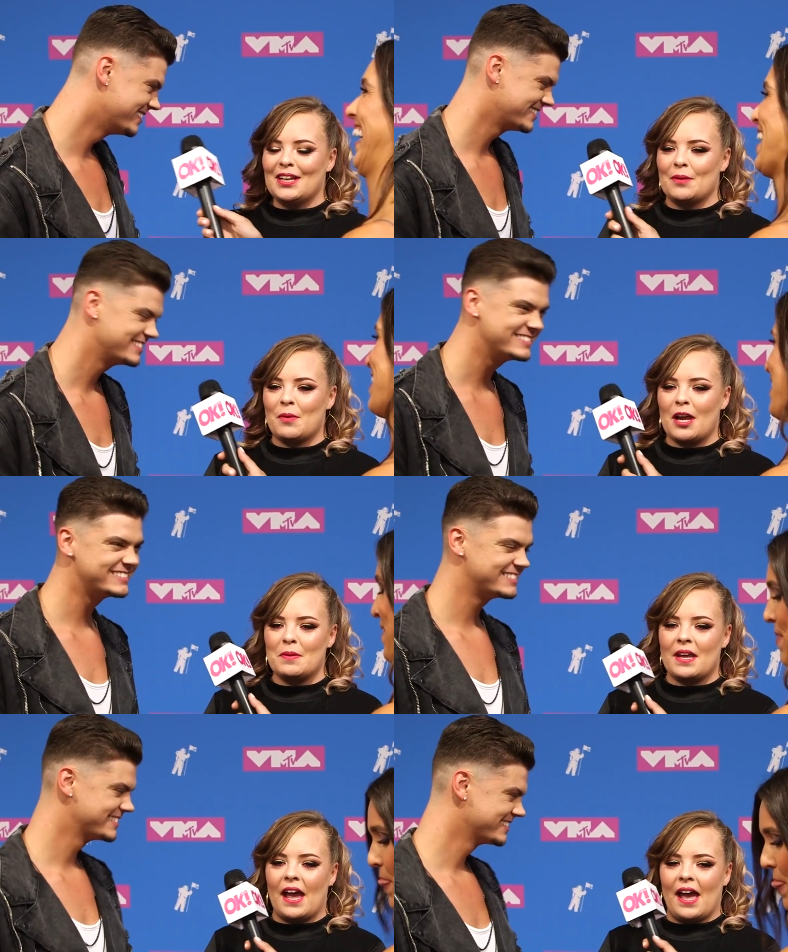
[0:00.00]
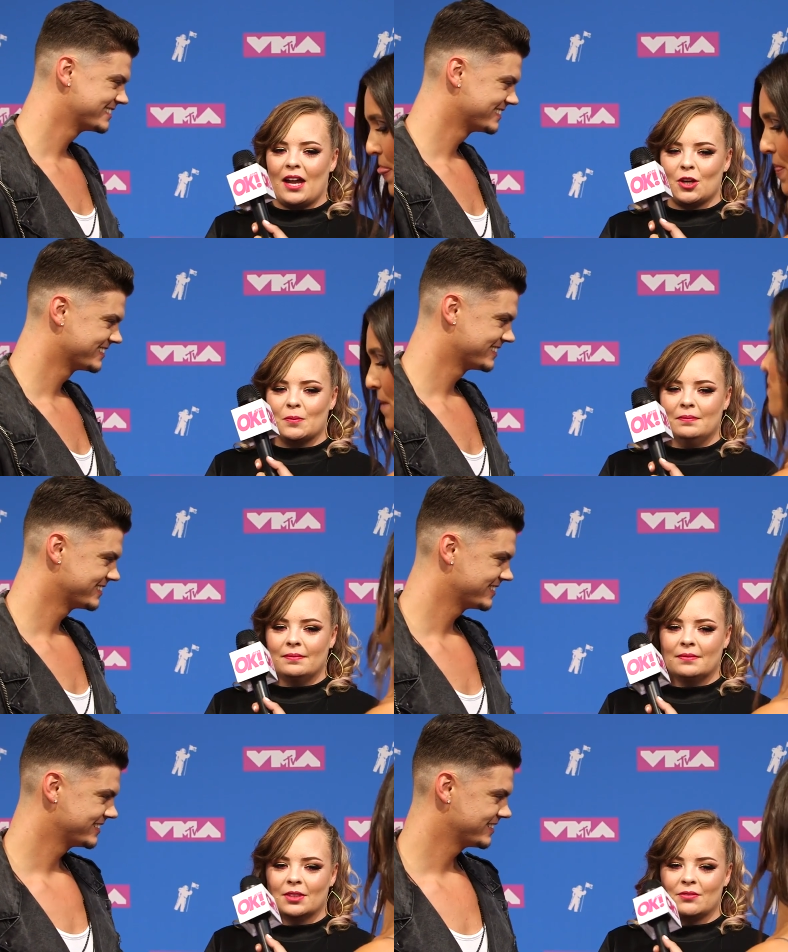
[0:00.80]
Speaker 1: It'd probably be Adam
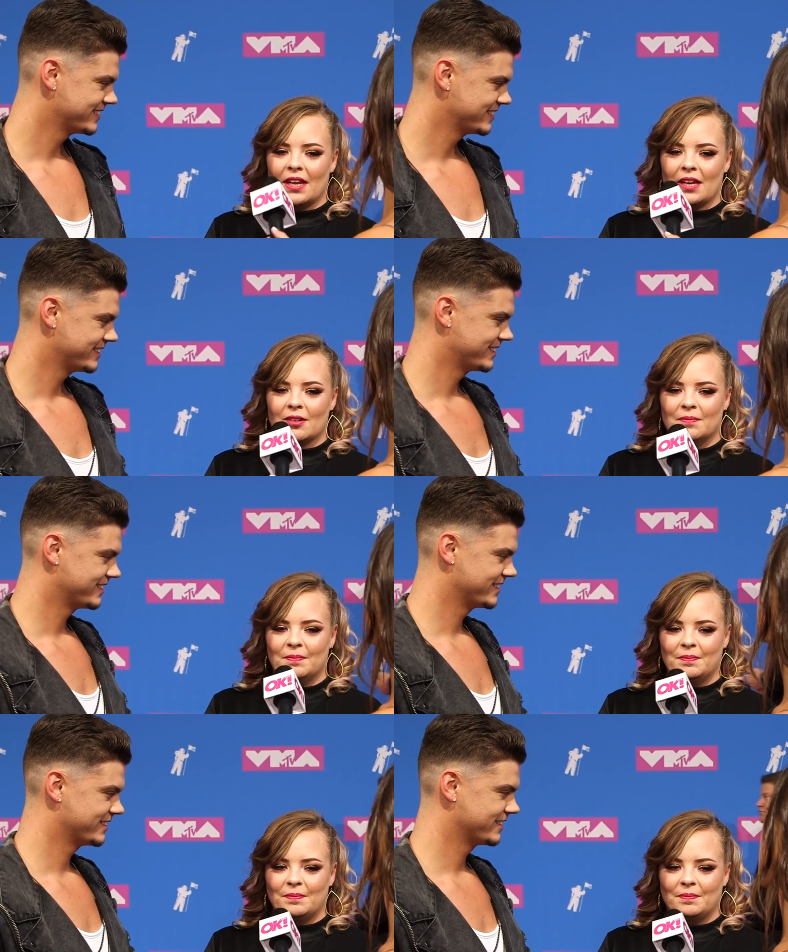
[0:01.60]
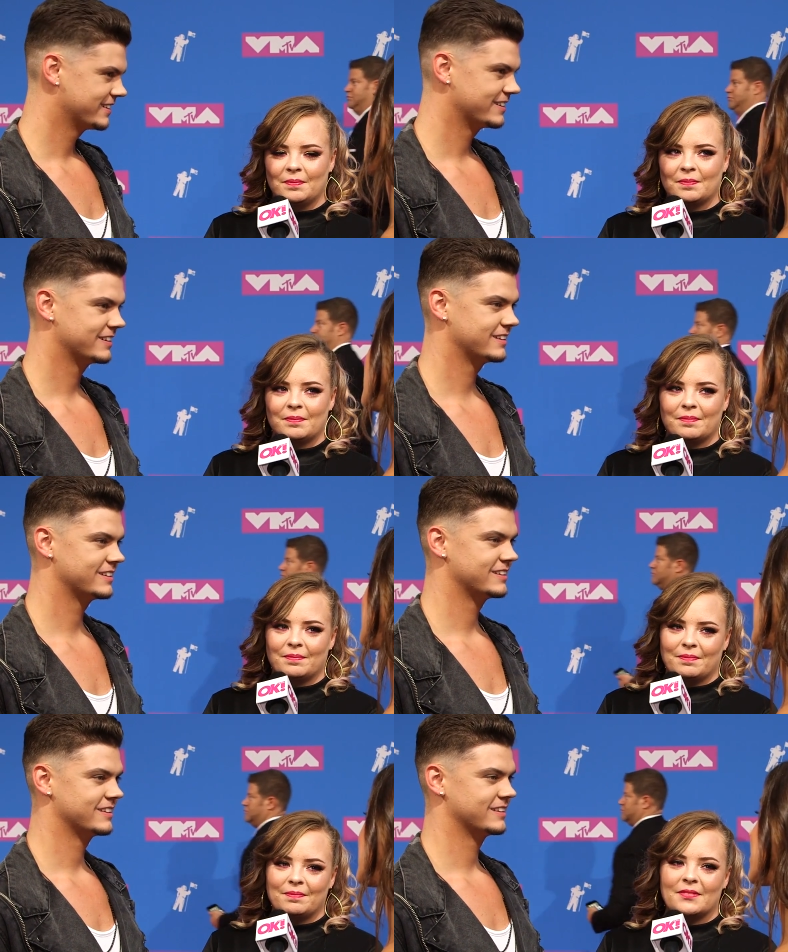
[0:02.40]
Levine.
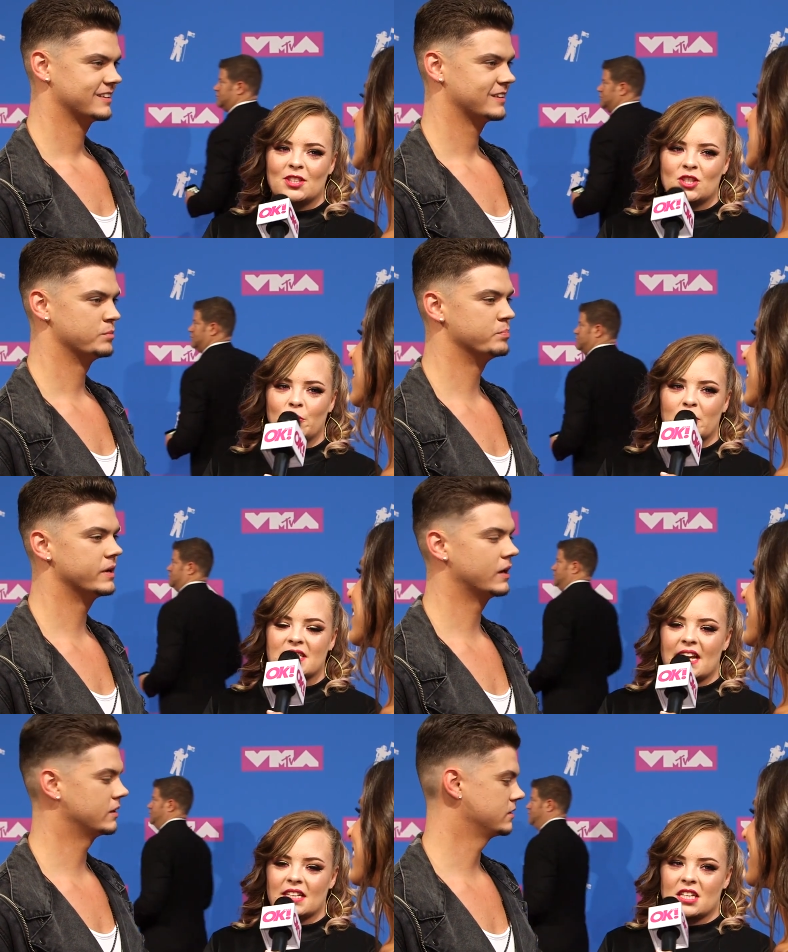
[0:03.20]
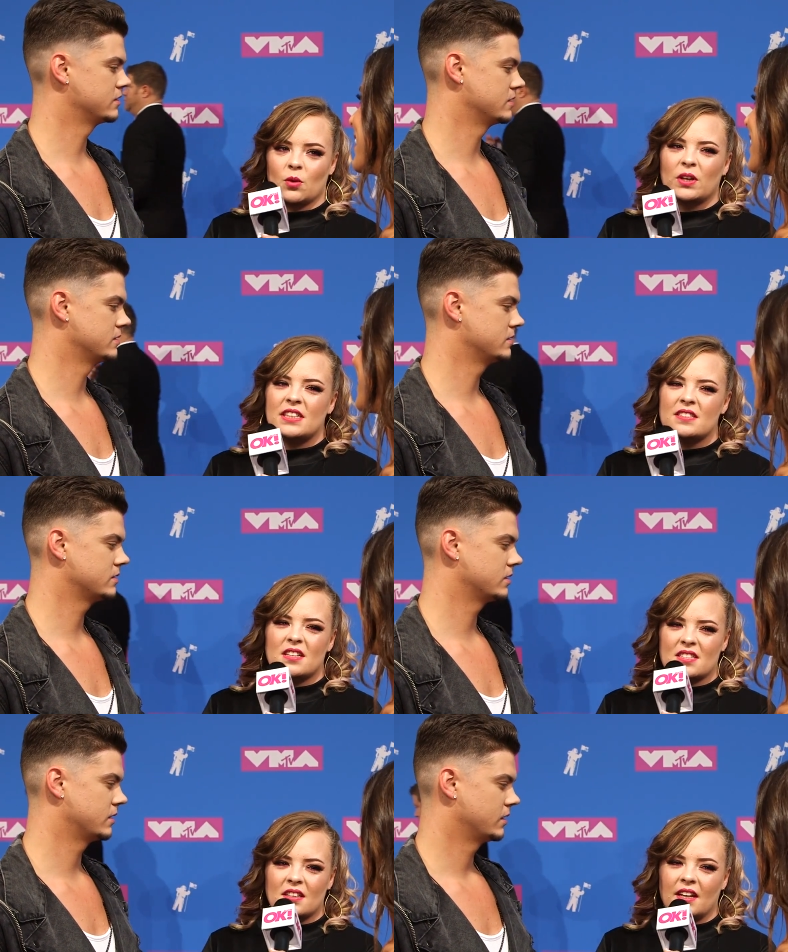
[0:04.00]
Yes. He's super sexy. When he
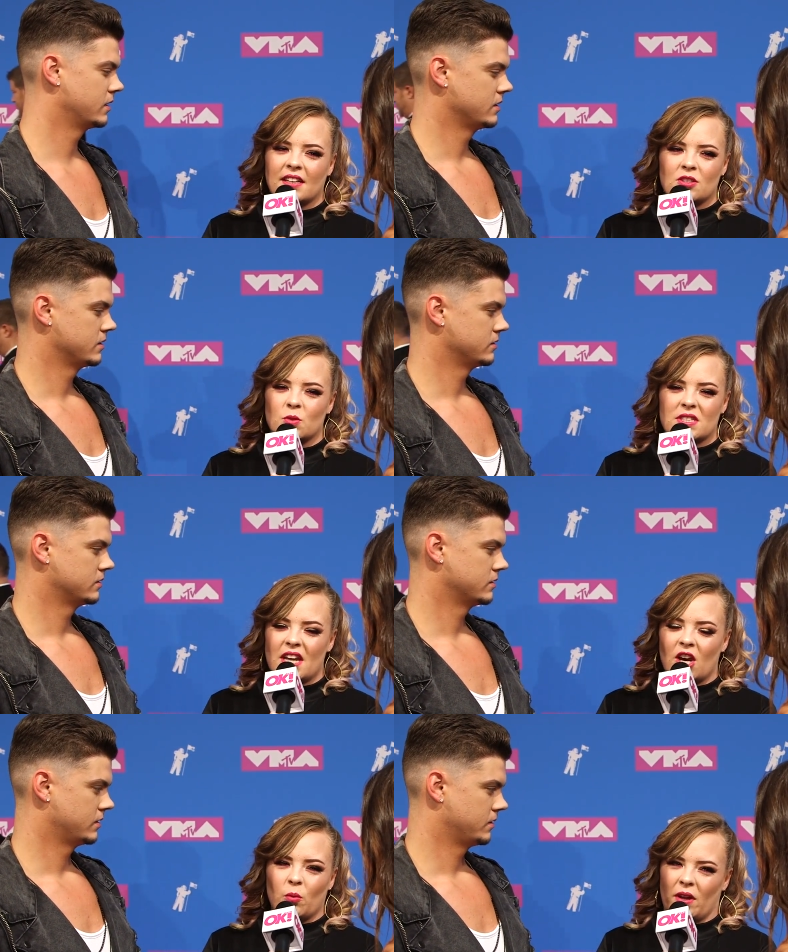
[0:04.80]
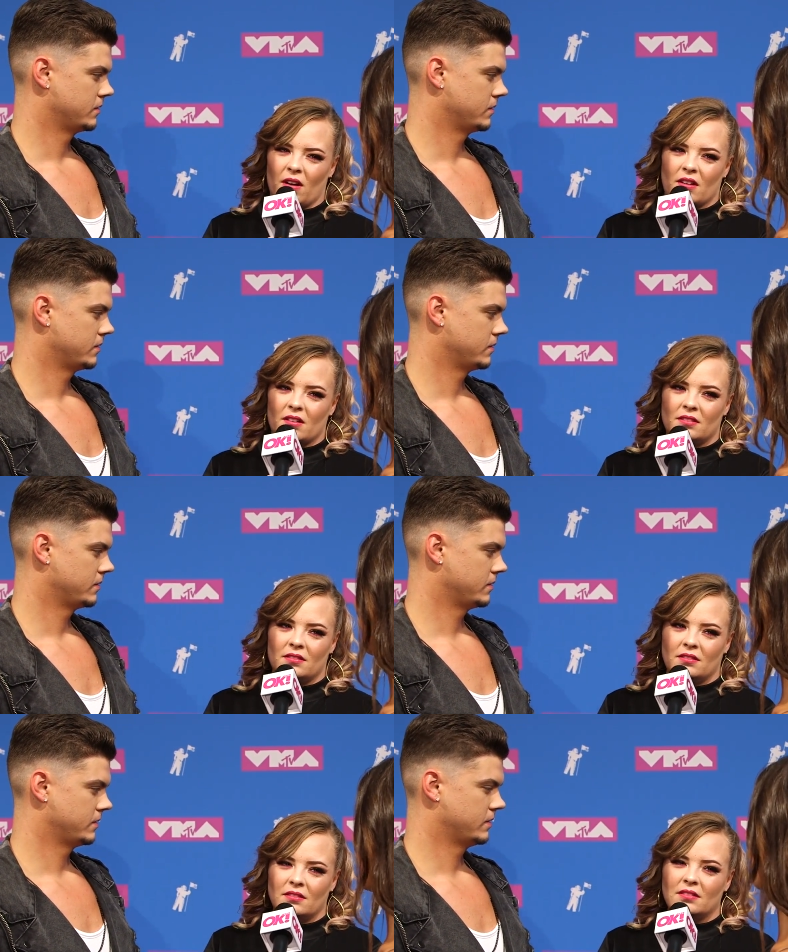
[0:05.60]
doesn't like do his hair weird.
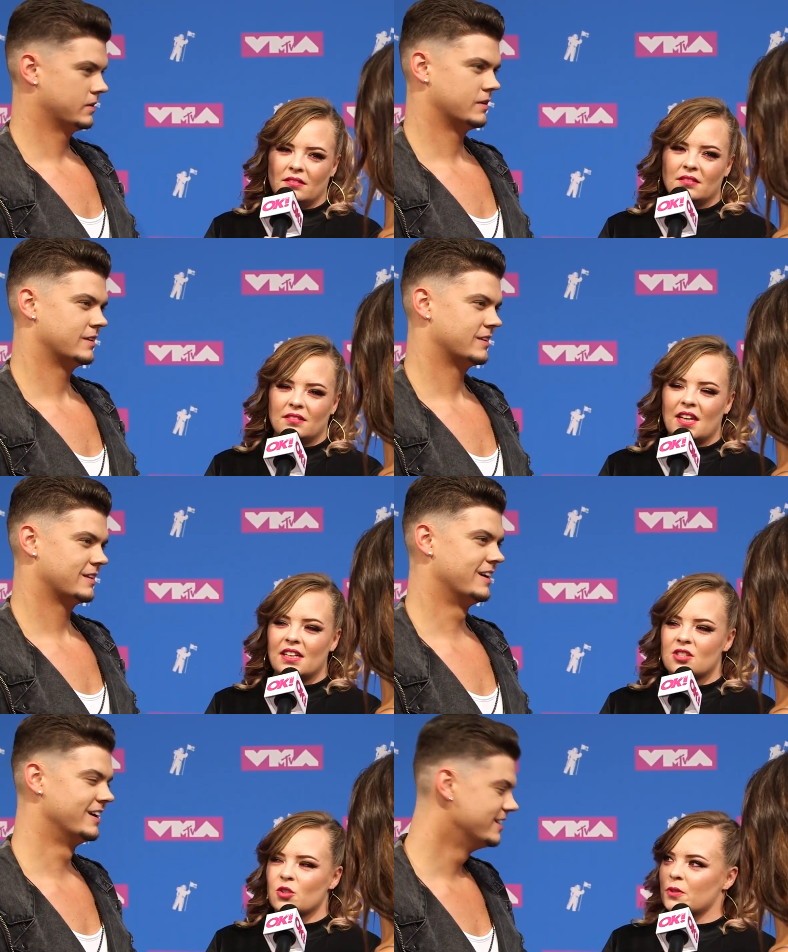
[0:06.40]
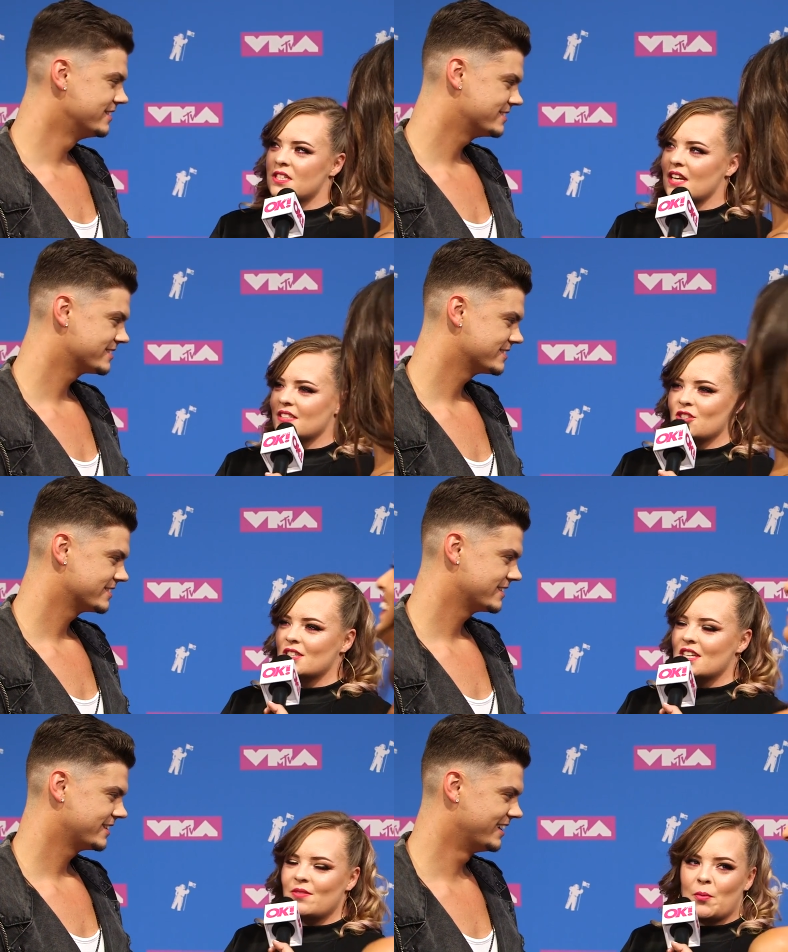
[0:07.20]
Yeah. Then he's super sexy.
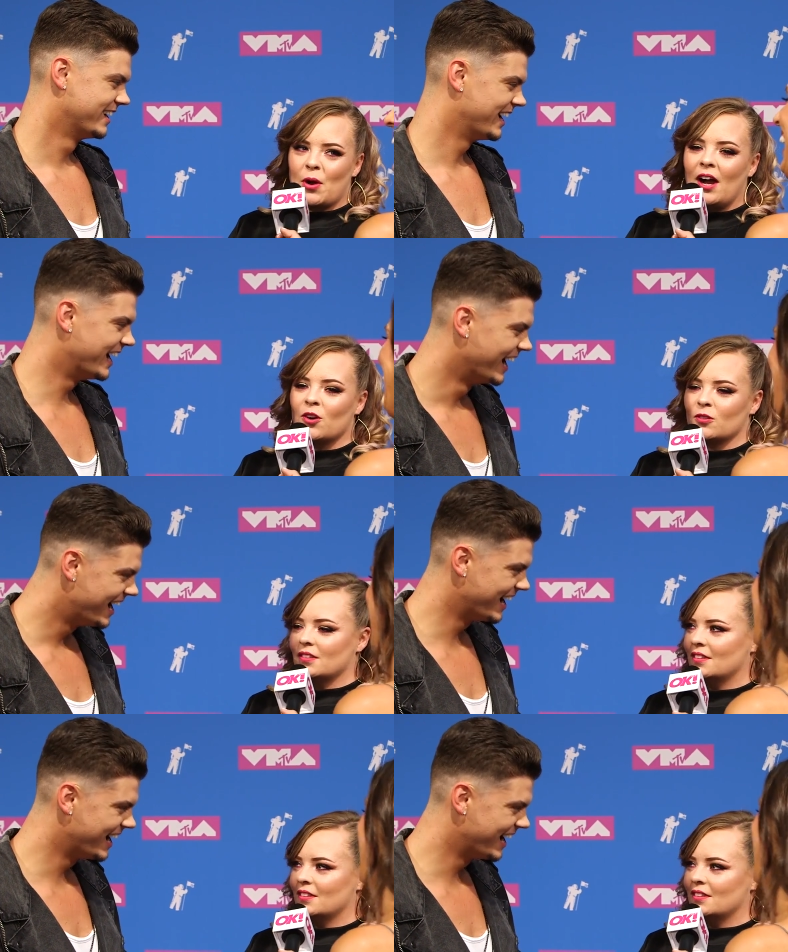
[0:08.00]
Just leave it brown.